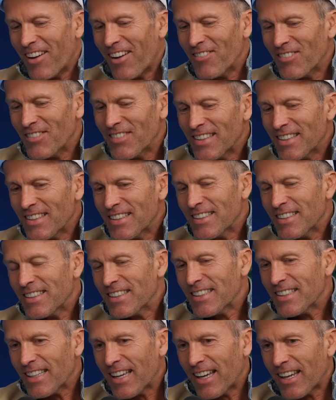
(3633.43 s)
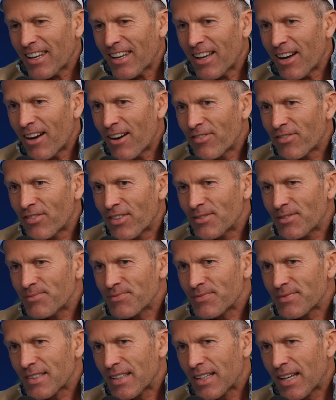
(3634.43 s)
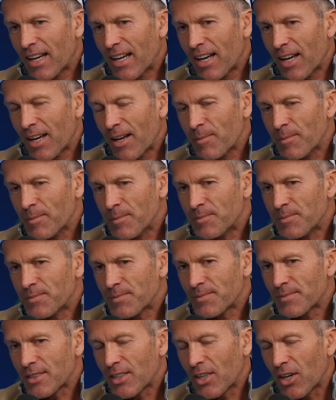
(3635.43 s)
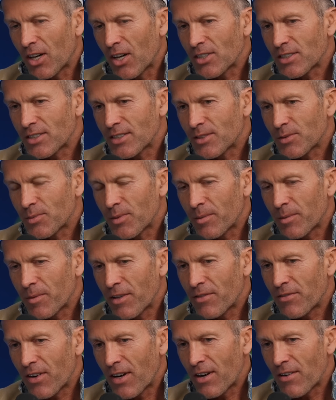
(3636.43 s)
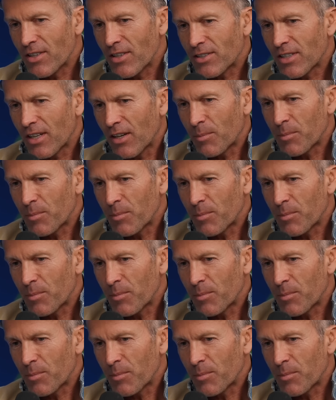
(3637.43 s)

um, yeah, love. Um, Gosh, it's one of my favorite